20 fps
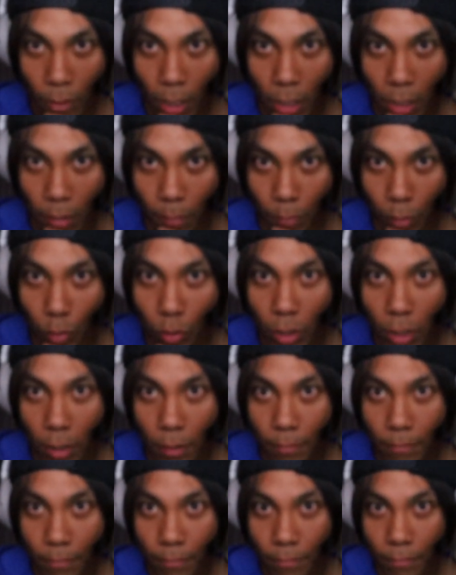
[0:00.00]
and the
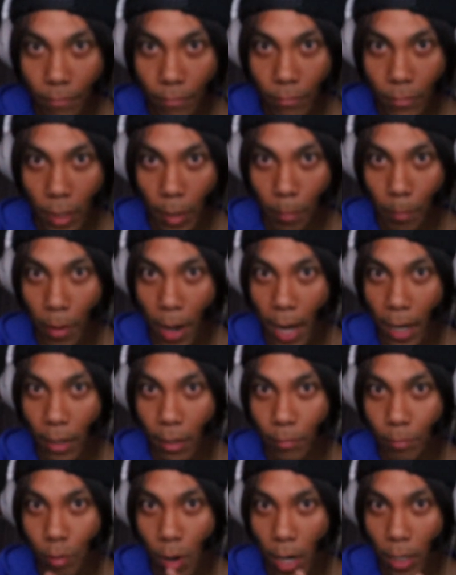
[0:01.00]
Buddha that
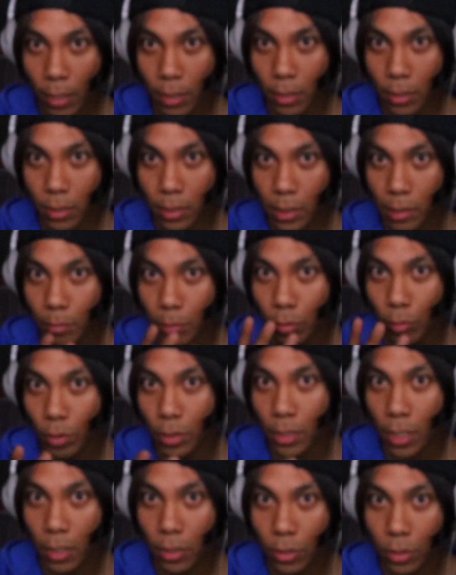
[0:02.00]
practice semen
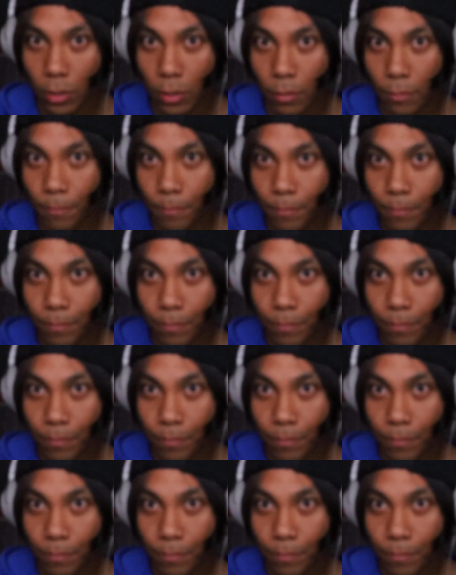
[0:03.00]
retention?